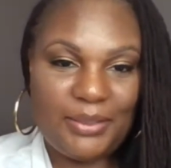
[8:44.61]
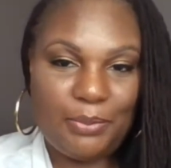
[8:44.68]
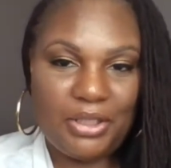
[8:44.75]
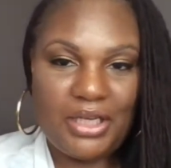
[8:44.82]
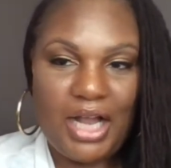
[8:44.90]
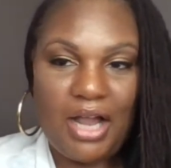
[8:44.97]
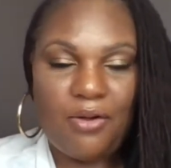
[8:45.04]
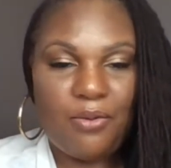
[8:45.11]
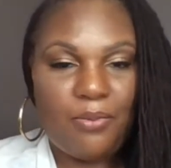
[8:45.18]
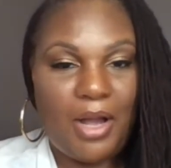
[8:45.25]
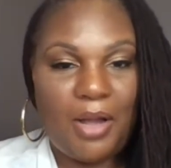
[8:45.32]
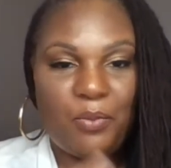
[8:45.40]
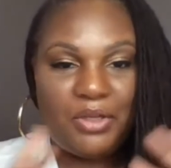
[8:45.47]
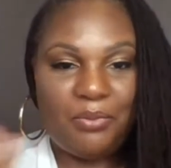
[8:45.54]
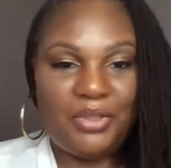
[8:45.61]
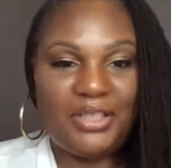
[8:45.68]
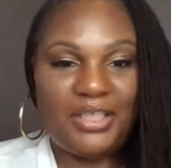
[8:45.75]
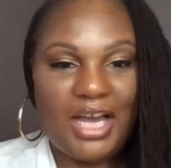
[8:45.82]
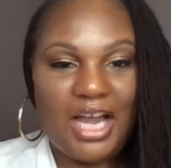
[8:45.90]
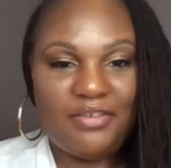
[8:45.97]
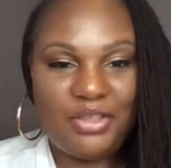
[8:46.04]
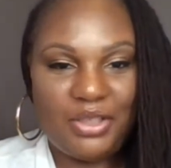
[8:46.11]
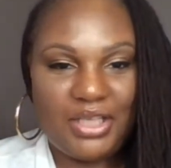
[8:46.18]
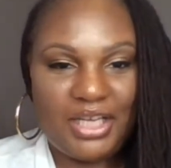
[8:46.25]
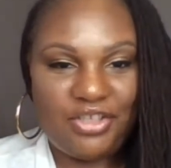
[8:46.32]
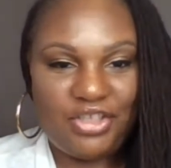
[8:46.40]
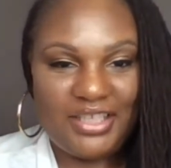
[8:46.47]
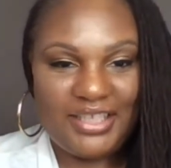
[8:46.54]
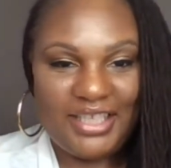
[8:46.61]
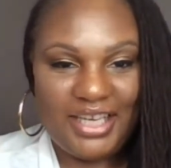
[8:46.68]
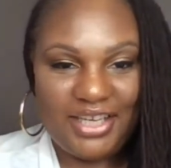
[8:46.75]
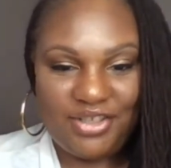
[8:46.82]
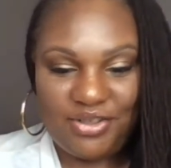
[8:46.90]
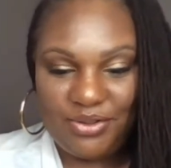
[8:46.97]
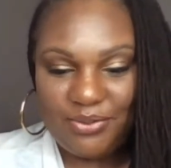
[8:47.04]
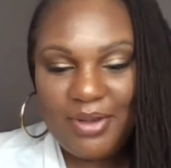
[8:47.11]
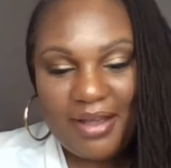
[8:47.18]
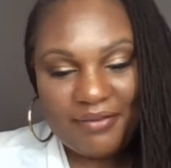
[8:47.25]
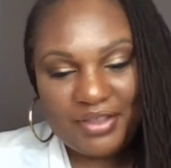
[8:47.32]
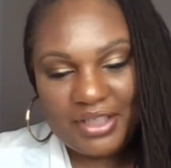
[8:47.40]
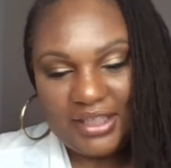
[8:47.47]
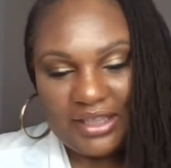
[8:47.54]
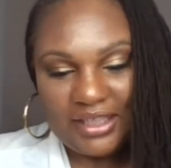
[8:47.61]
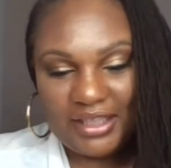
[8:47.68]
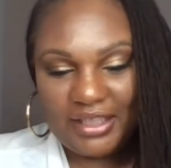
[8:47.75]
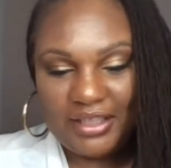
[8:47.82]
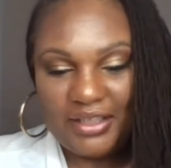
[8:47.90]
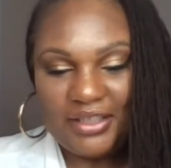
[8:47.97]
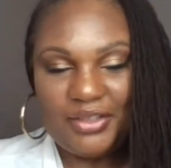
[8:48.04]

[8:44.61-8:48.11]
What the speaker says: but I'm going to be live so that just in case you do have anything,